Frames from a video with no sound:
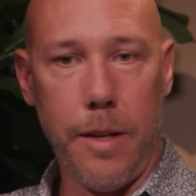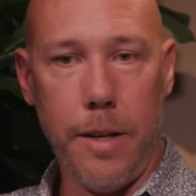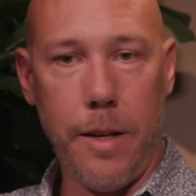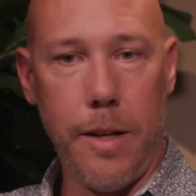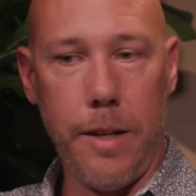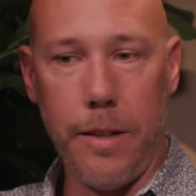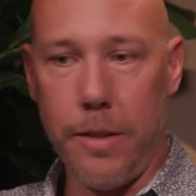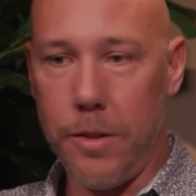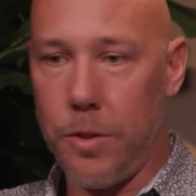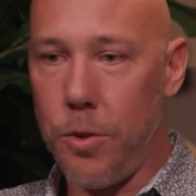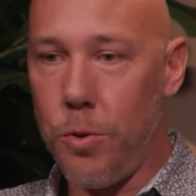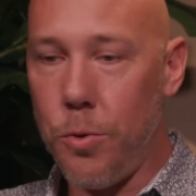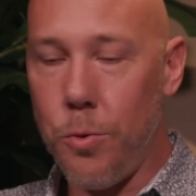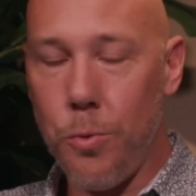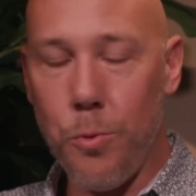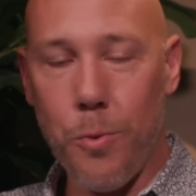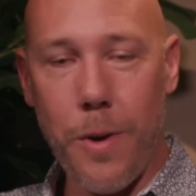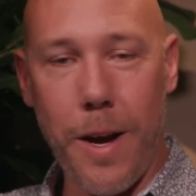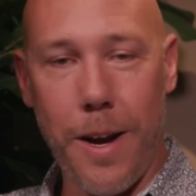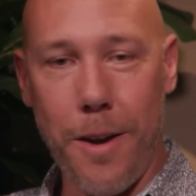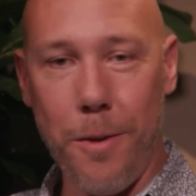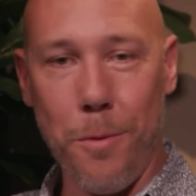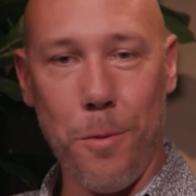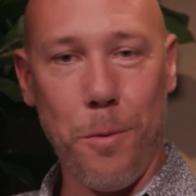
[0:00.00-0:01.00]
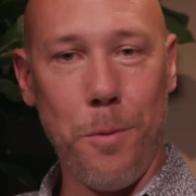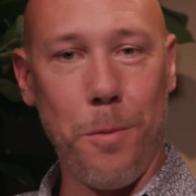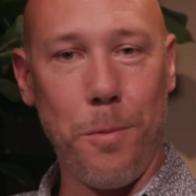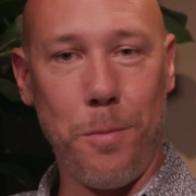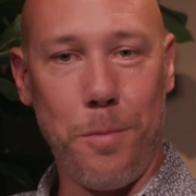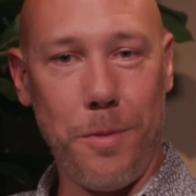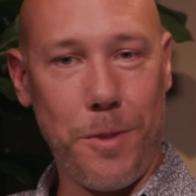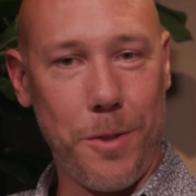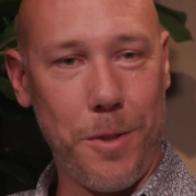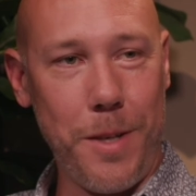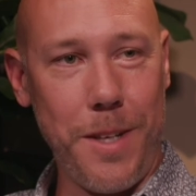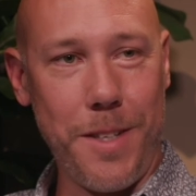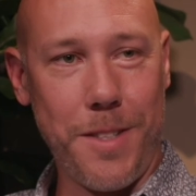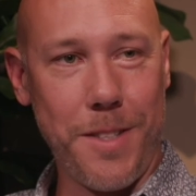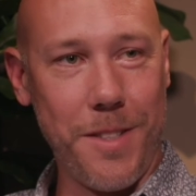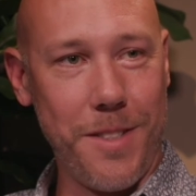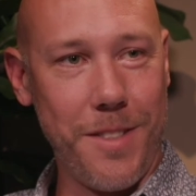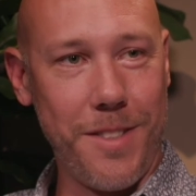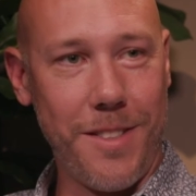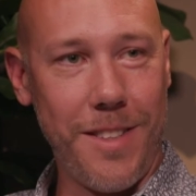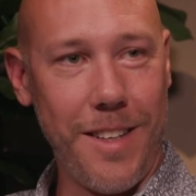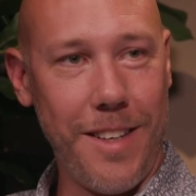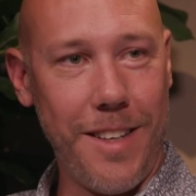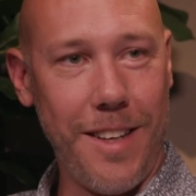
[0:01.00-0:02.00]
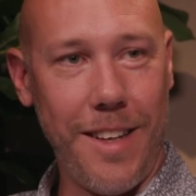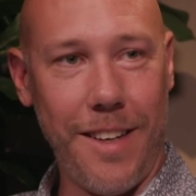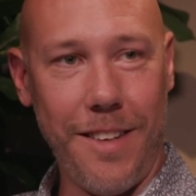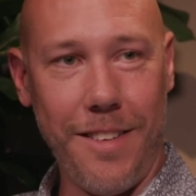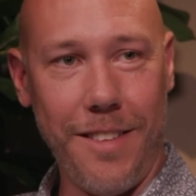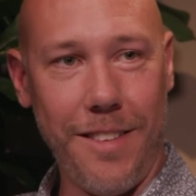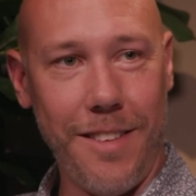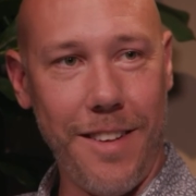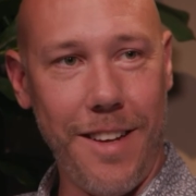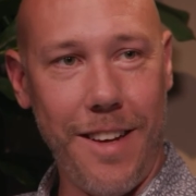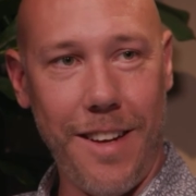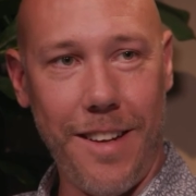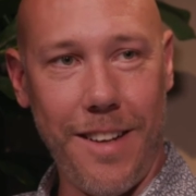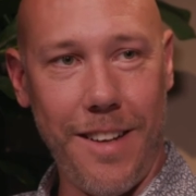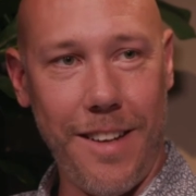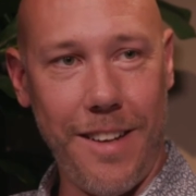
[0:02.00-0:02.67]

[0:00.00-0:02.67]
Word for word: incredible creatures and and, uh,